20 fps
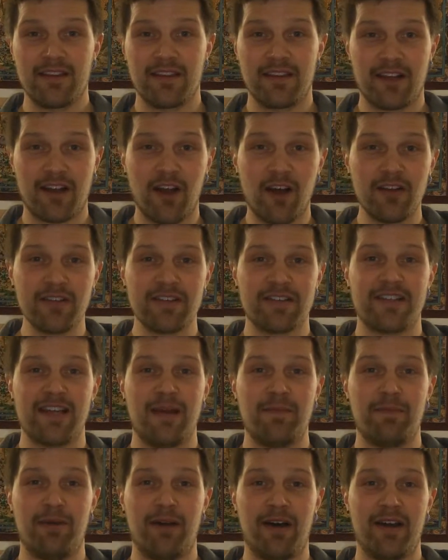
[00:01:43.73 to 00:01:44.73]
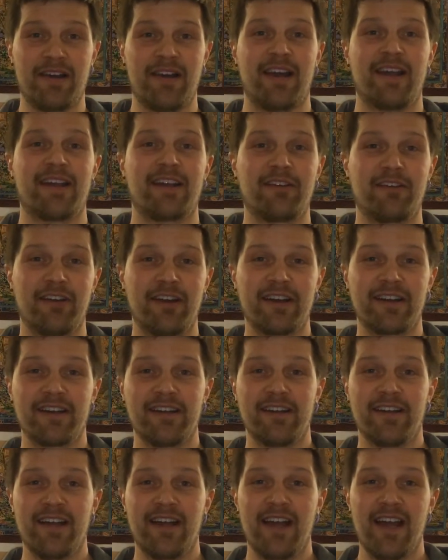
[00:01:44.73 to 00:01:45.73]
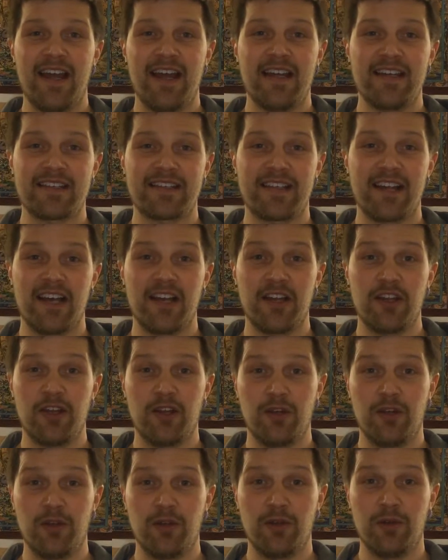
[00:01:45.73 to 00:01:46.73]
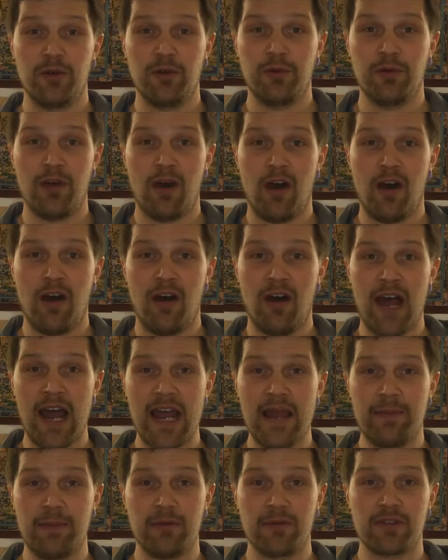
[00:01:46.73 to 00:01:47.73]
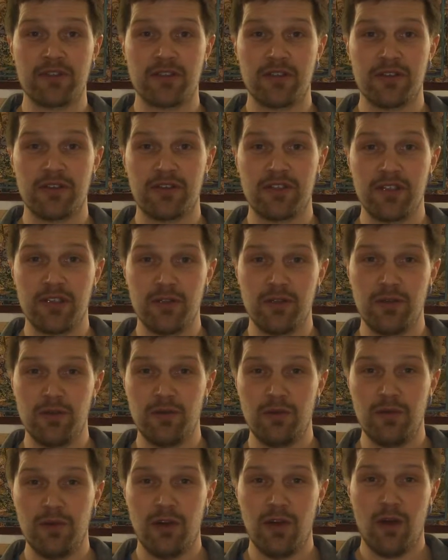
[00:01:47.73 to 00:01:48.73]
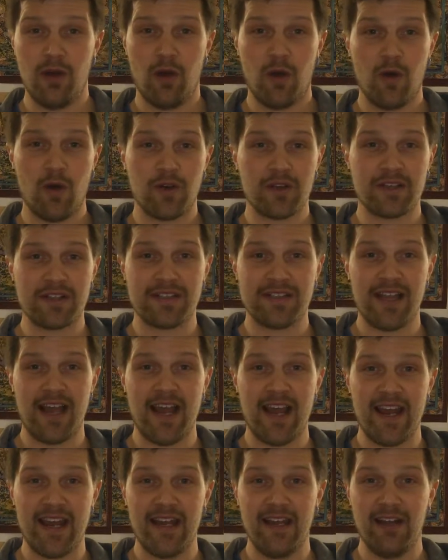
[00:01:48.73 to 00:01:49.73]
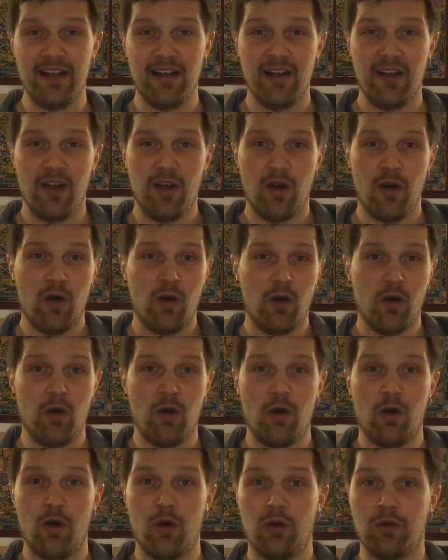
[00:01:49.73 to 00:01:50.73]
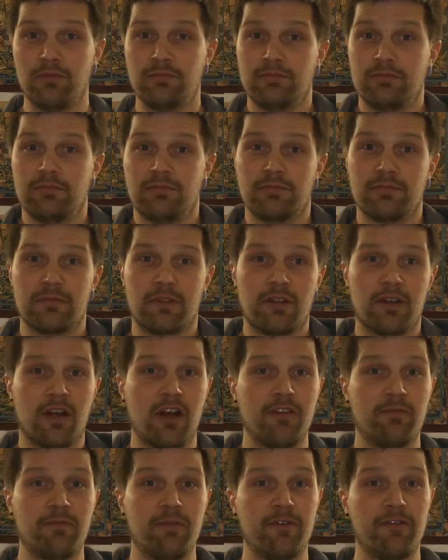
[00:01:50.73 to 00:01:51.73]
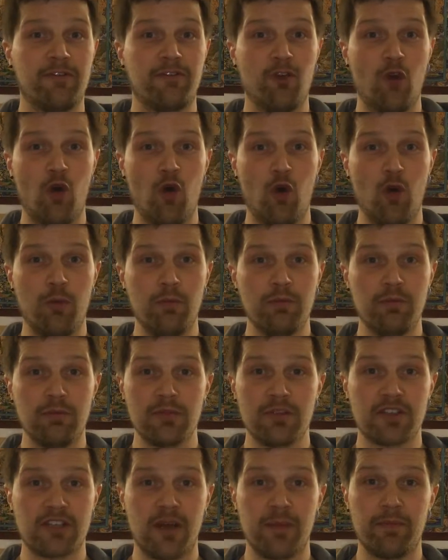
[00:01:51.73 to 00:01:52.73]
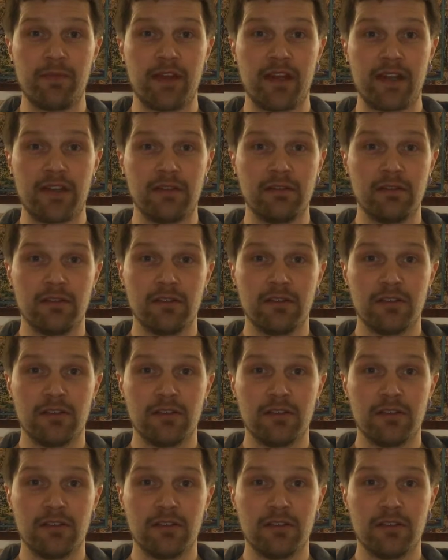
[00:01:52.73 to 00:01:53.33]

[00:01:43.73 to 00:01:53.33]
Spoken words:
the concept behind anchoring is that you are able to do or say or kind of perform something